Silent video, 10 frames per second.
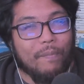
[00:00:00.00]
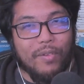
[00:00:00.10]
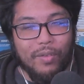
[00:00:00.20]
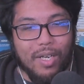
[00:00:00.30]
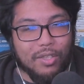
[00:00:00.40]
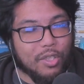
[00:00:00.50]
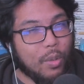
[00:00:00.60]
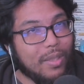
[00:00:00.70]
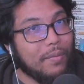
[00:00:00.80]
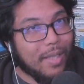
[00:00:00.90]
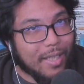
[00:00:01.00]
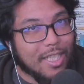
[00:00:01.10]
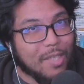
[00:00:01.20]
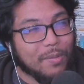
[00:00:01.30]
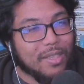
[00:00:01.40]
if you guys enjoyed, leave a like,
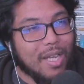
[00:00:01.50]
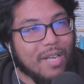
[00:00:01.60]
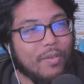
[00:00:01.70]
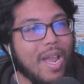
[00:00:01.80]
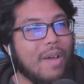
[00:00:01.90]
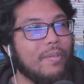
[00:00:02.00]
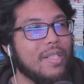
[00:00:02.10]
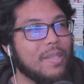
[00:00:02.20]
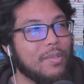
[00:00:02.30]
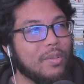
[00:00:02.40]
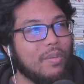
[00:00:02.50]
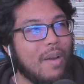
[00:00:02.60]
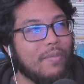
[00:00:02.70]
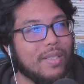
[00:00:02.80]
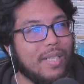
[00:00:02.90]
it helps a lot. If you haven't already,
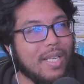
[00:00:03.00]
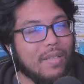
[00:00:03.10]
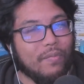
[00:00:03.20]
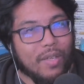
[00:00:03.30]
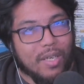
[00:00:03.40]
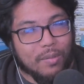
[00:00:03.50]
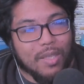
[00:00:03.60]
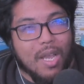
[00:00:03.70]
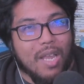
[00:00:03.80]
subscribed for daily videos.